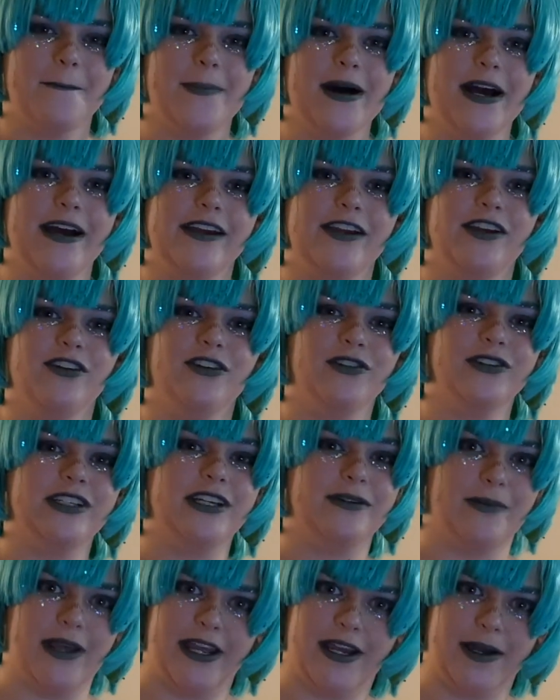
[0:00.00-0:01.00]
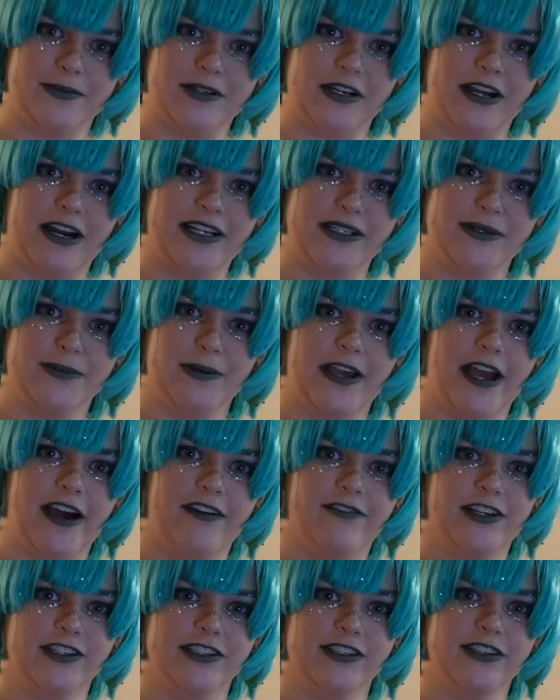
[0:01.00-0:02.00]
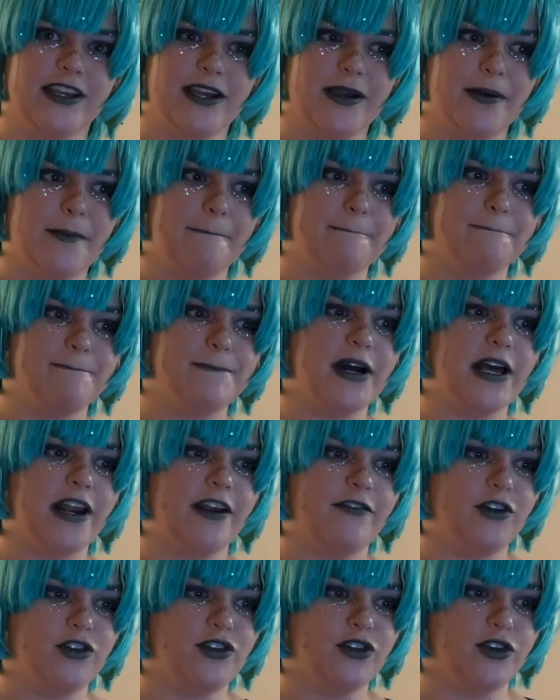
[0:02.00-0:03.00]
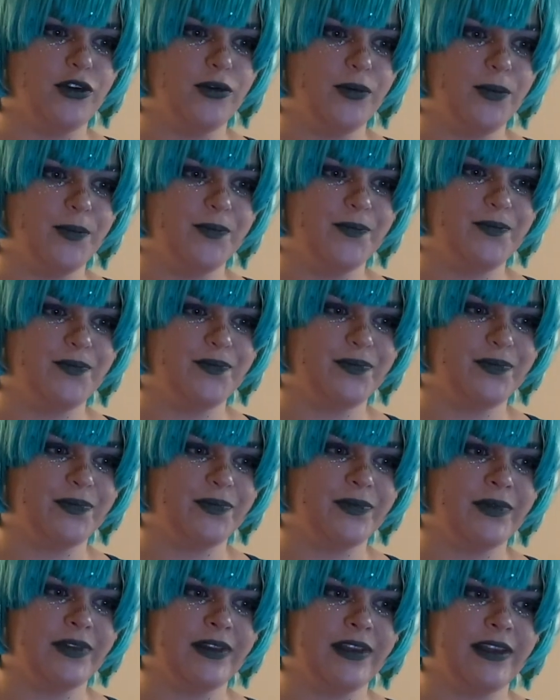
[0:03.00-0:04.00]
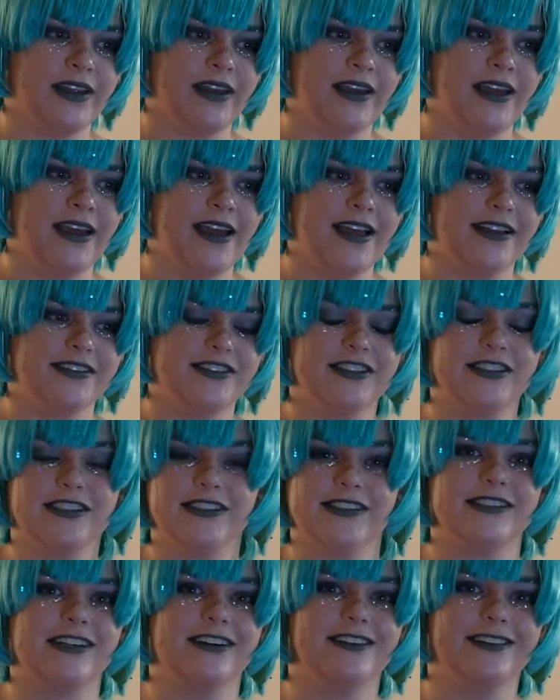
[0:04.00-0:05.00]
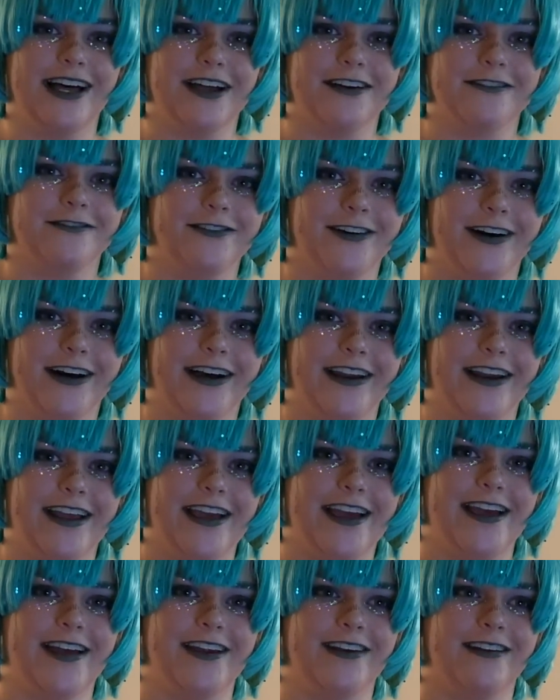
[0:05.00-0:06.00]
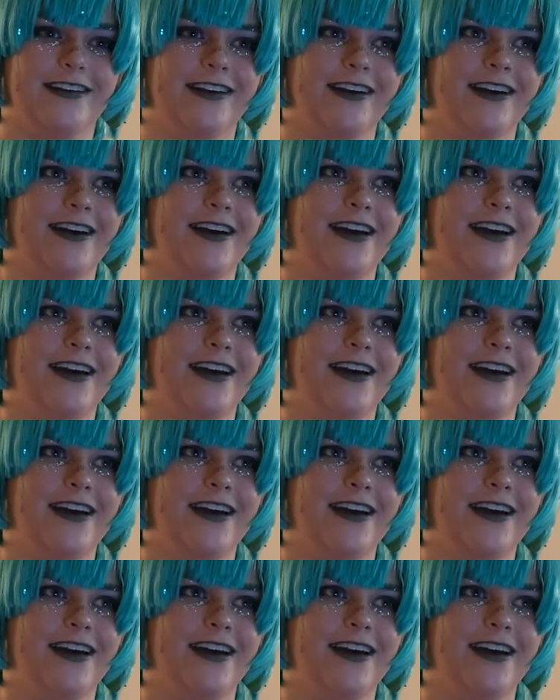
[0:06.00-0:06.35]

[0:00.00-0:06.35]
But you don't need makeup to cosplay, obviously, but if you do, it's just a lot of fun. And